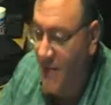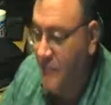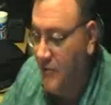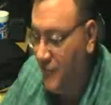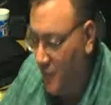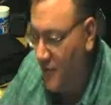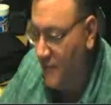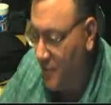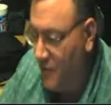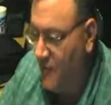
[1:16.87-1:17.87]
that before
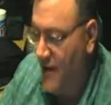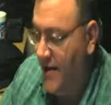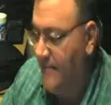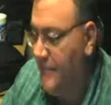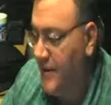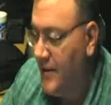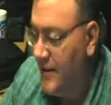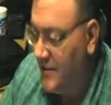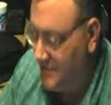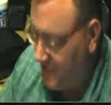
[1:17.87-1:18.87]
the program,
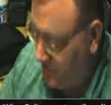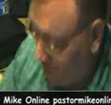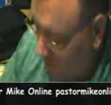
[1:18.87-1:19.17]
so